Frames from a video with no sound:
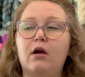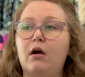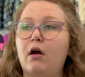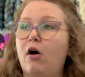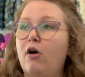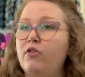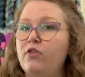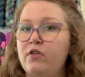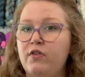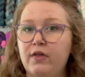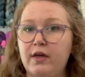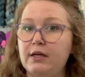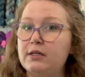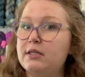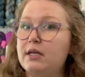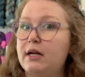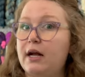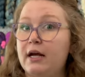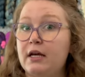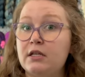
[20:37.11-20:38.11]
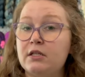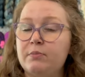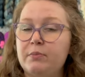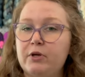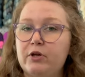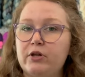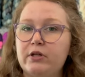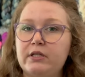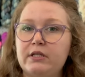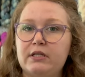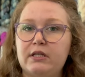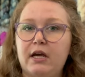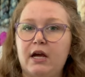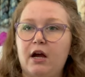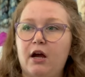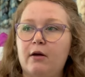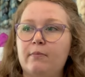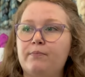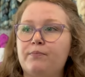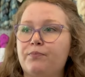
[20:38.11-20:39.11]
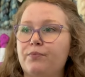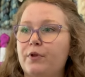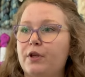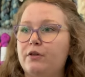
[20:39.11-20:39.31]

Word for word: all the things that I experienced there.